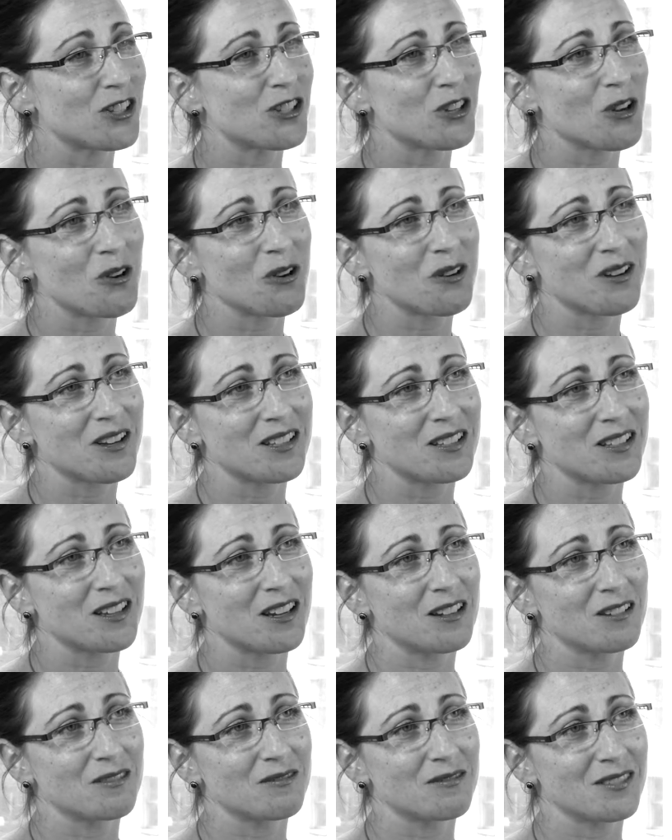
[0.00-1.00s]
So it's
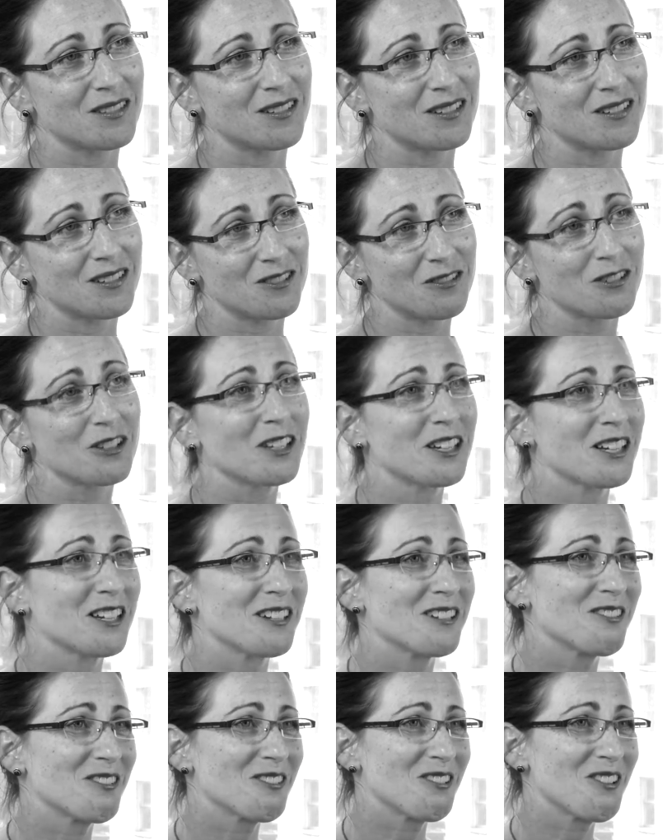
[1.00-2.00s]
a really
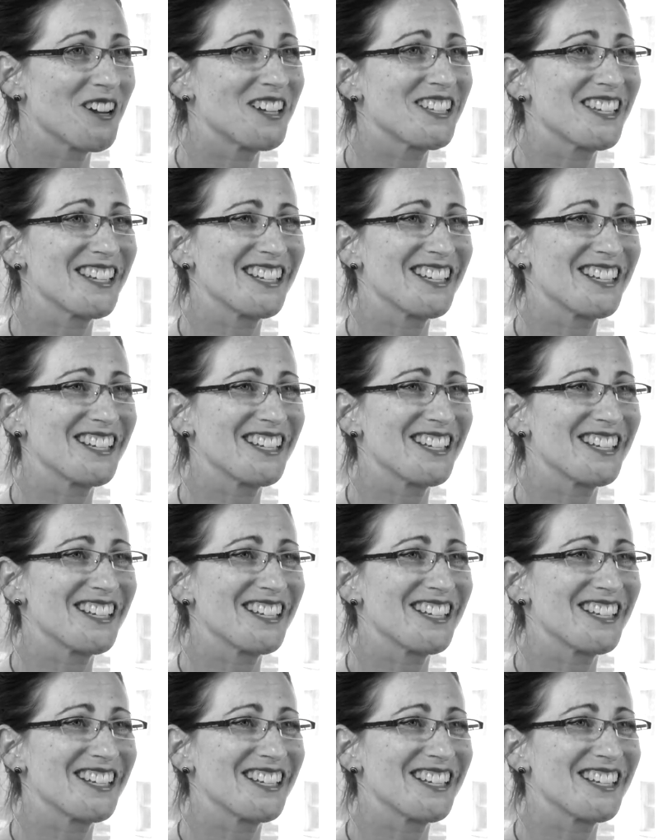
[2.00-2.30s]
crazy